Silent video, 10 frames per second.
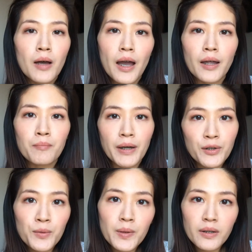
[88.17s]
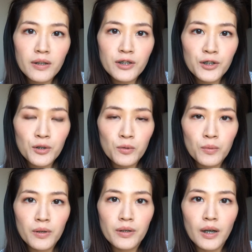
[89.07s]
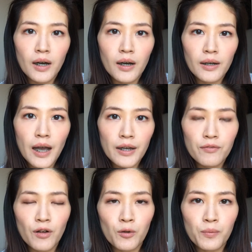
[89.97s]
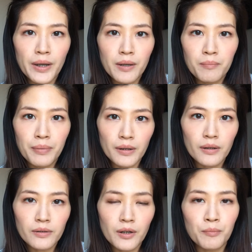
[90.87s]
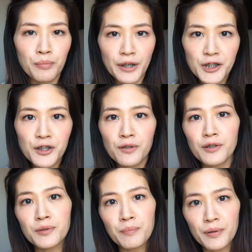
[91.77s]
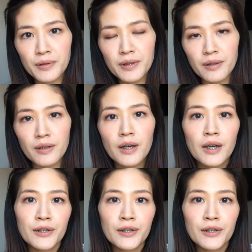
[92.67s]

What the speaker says: And by doing this, you would kind of already build a bridge to this person.